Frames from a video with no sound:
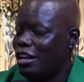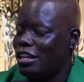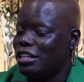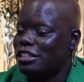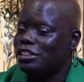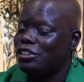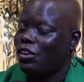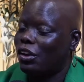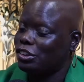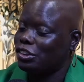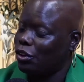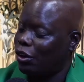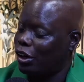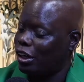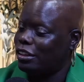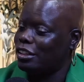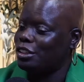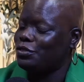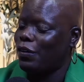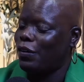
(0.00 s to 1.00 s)
So I started
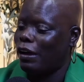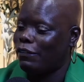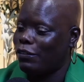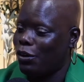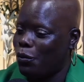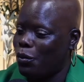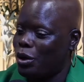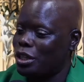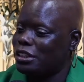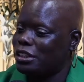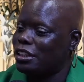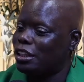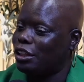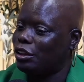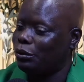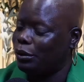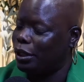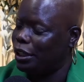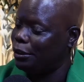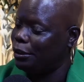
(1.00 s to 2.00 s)
this
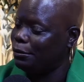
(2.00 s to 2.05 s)
501c3